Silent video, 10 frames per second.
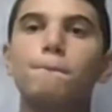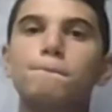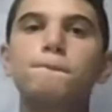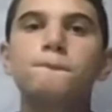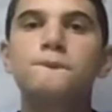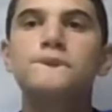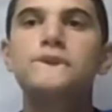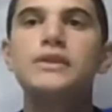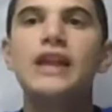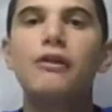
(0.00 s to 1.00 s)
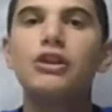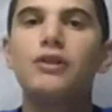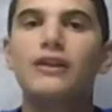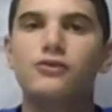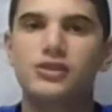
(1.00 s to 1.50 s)
So,
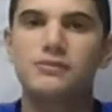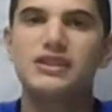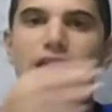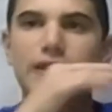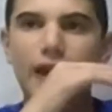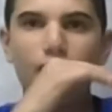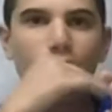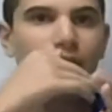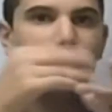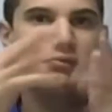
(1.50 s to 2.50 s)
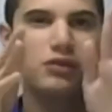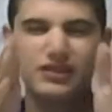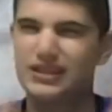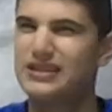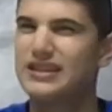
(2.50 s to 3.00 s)
now I know what everyone's gonna be saying now,
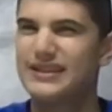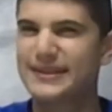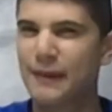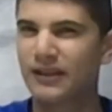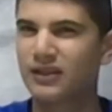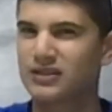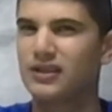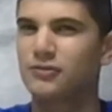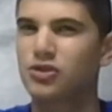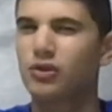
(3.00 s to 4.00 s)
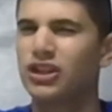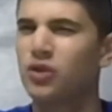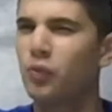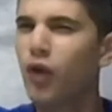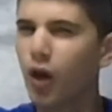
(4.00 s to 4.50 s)
once they see this spec list
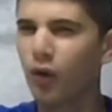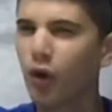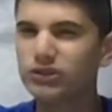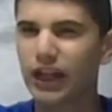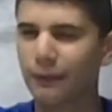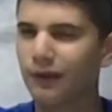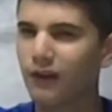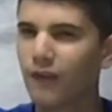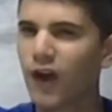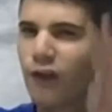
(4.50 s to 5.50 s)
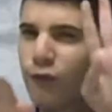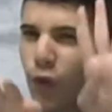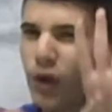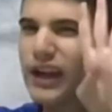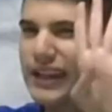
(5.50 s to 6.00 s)
I'm showing you. Whoa, hold up.
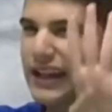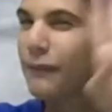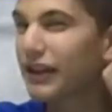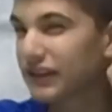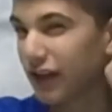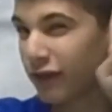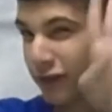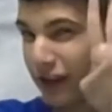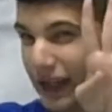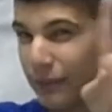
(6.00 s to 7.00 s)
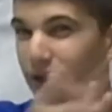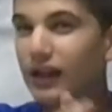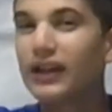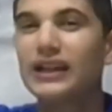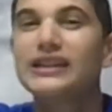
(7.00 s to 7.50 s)
4GB of
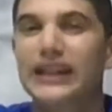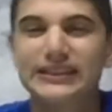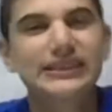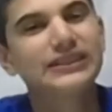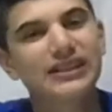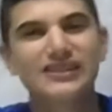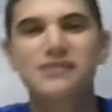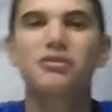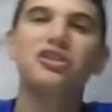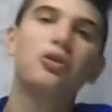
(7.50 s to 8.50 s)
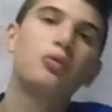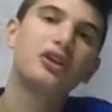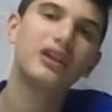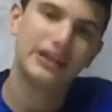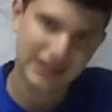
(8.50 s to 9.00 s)
RAM? Yes, that does
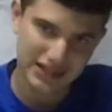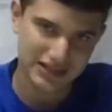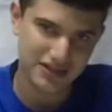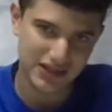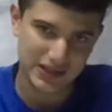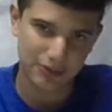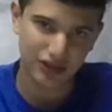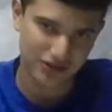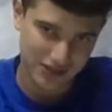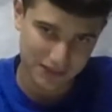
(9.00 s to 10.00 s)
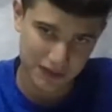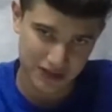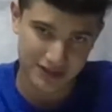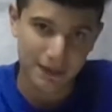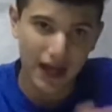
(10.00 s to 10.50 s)
seem a little weird, and yes, it does seem a
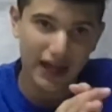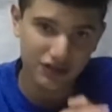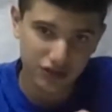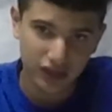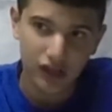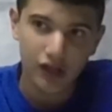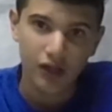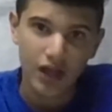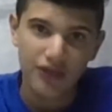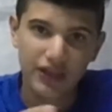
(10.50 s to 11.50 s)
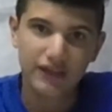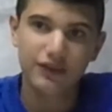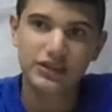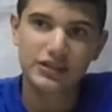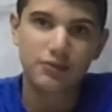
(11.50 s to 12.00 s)
little suspicious, but actually,
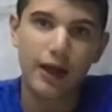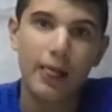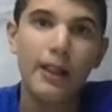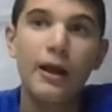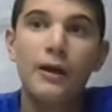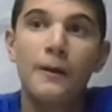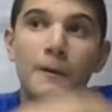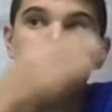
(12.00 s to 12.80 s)
think of it this way.